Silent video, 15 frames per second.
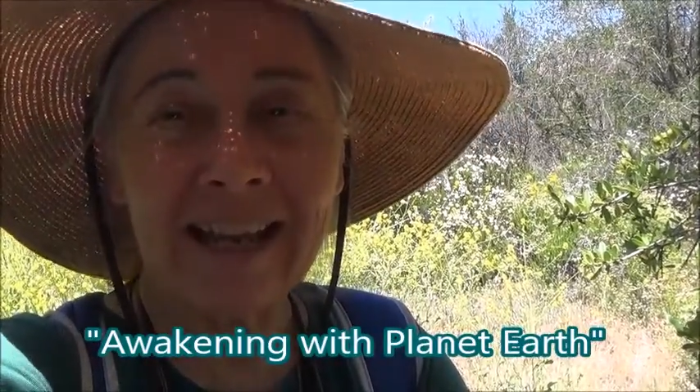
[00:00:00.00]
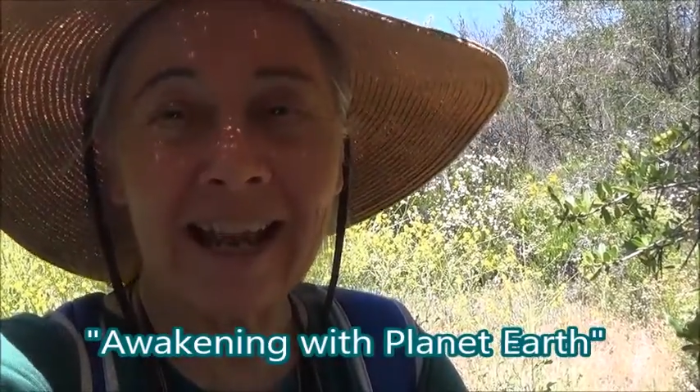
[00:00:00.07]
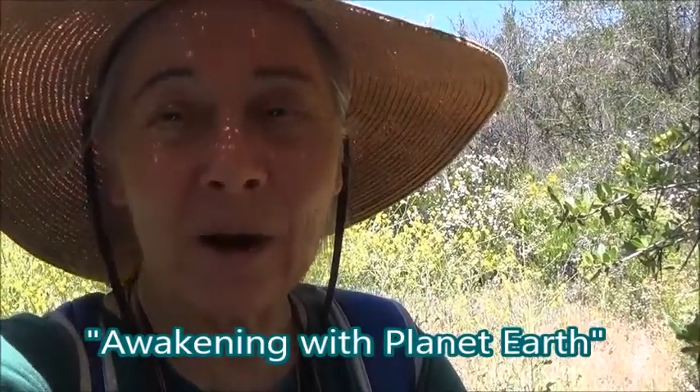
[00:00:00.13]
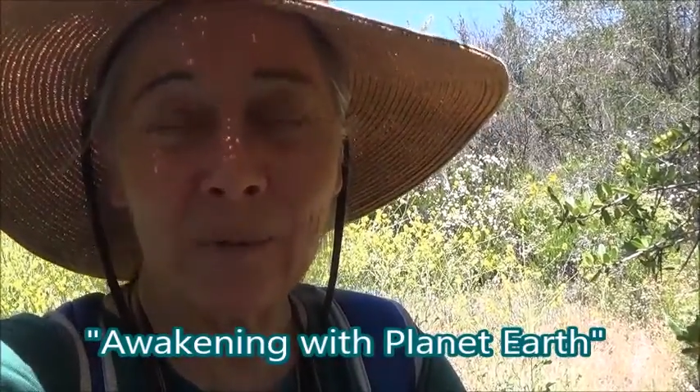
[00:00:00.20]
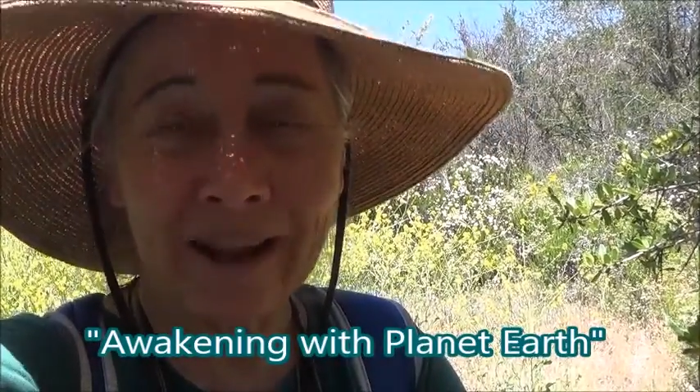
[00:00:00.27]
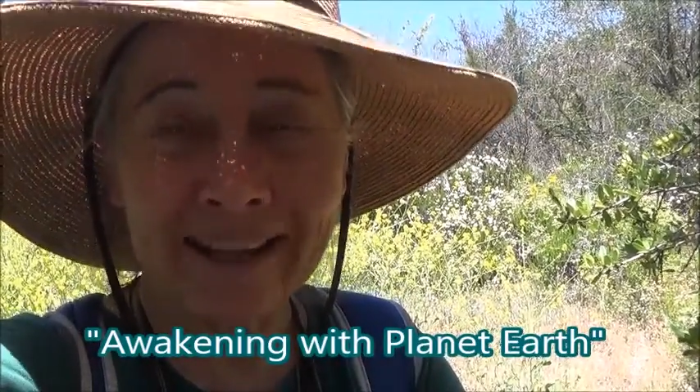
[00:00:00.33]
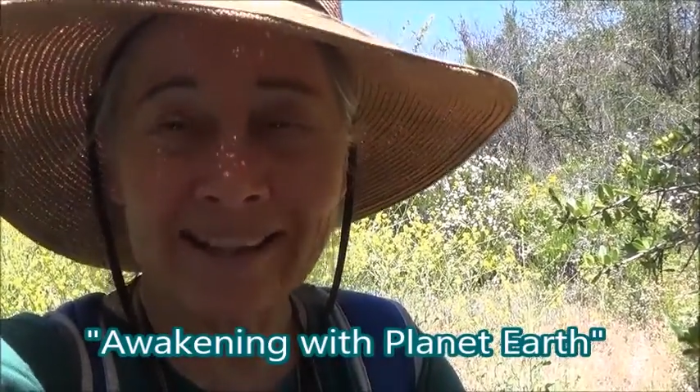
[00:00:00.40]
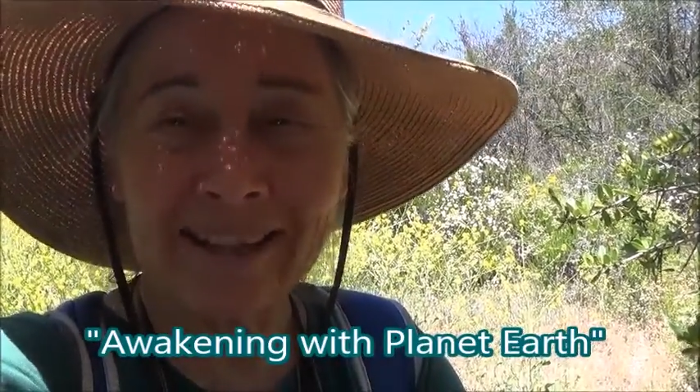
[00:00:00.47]

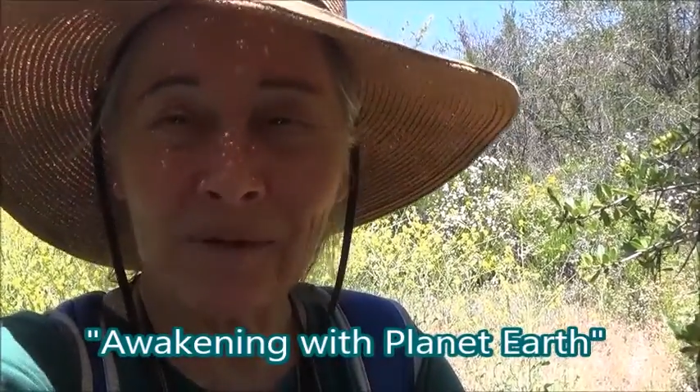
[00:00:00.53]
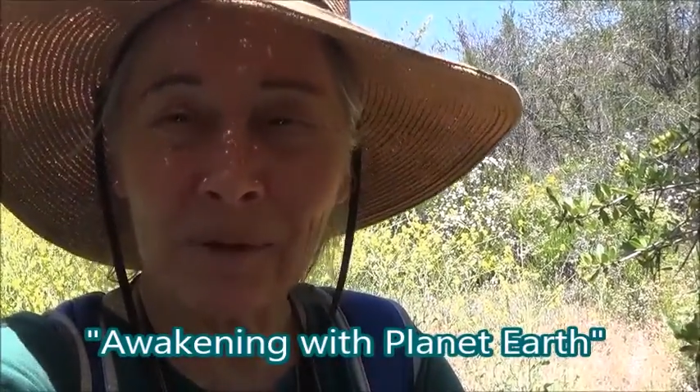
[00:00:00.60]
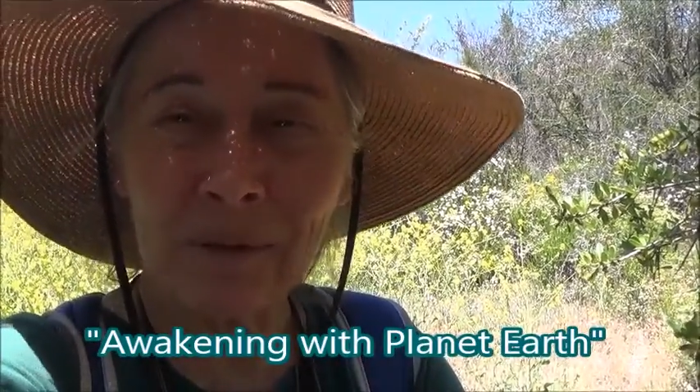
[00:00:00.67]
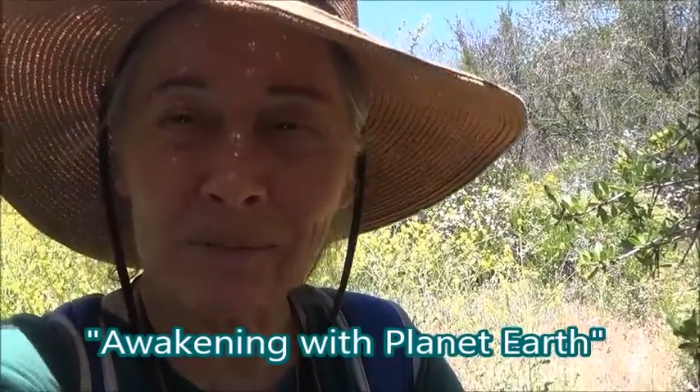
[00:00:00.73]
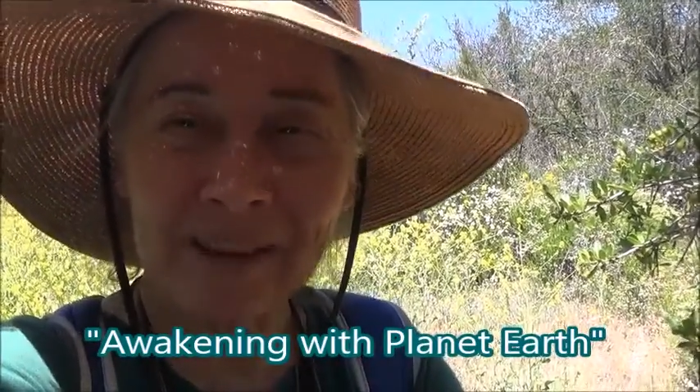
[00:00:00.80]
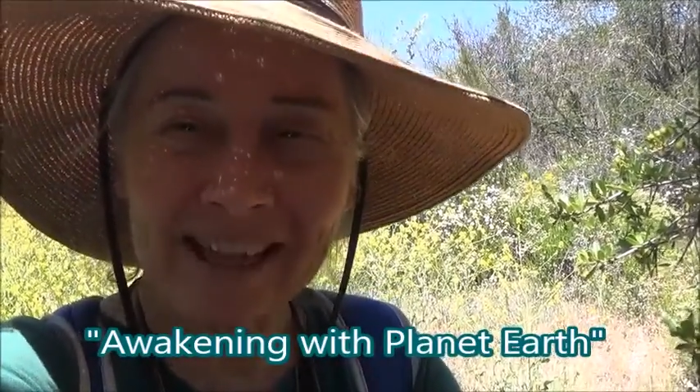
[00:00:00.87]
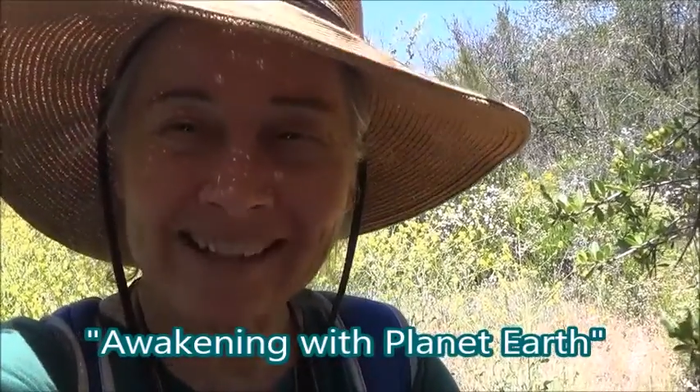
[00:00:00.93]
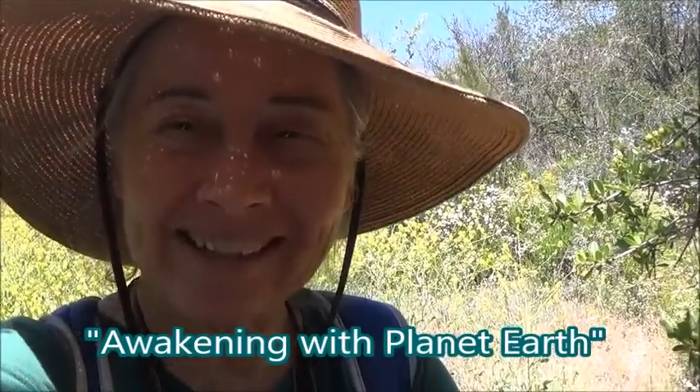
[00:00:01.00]
Awakening with
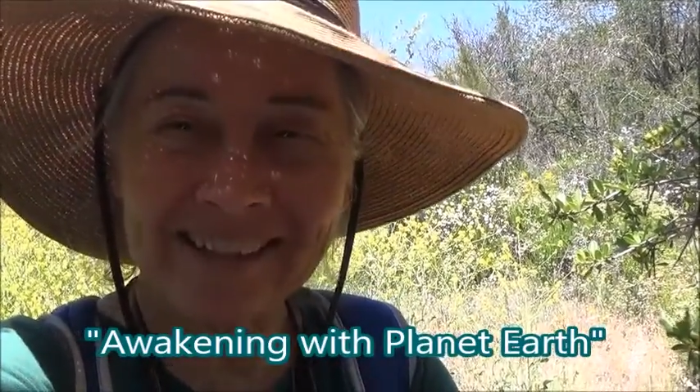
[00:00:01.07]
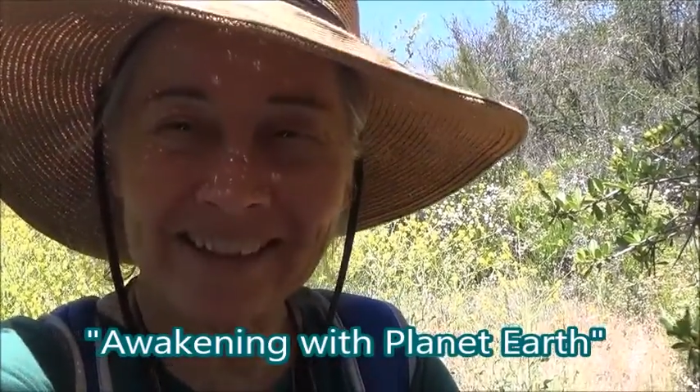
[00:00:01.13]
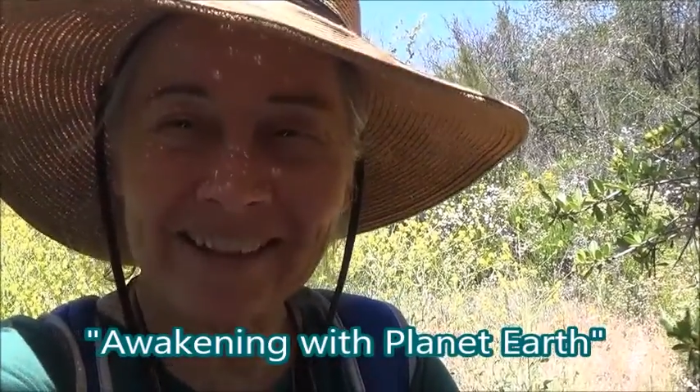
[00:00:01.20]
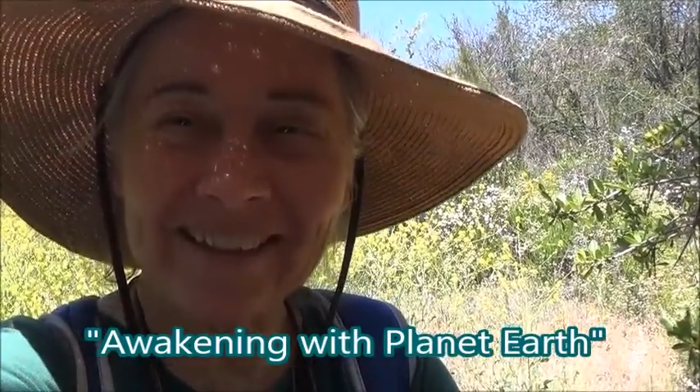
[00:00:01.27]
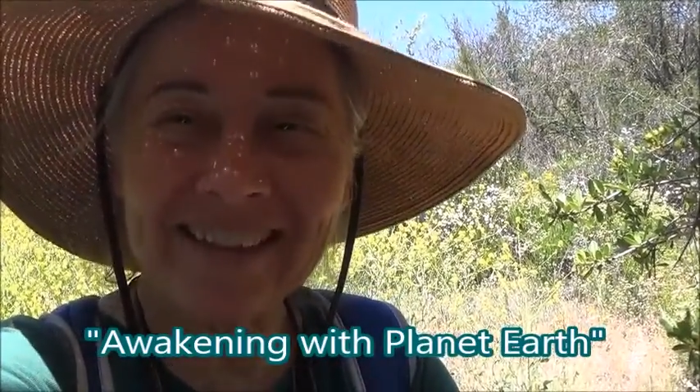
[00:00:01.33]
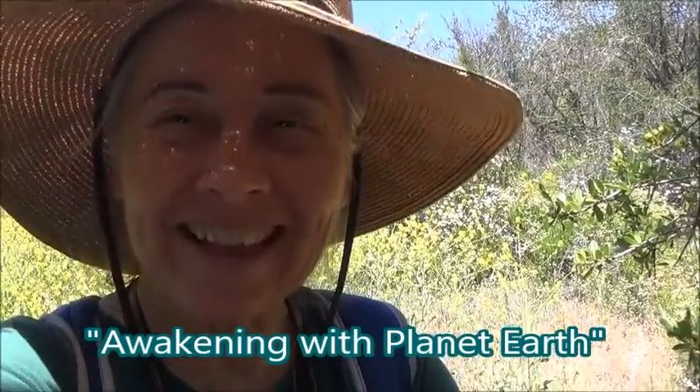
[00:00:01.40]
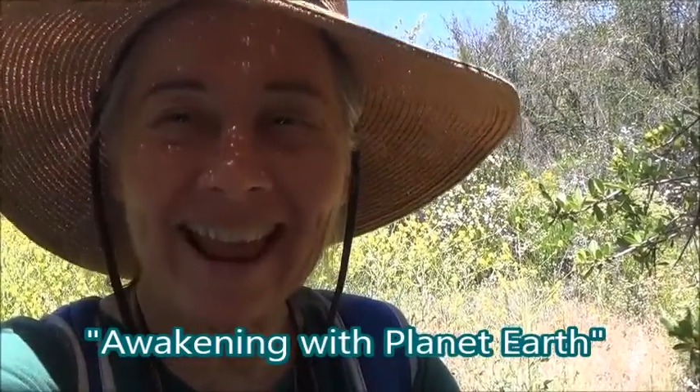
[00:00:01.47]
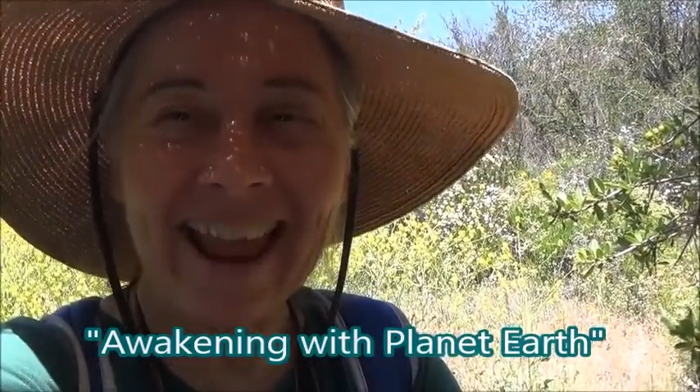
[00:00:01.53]
Planet
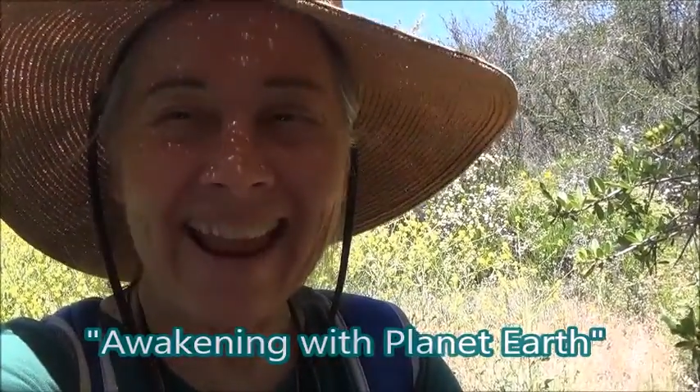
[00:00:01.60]
Earth,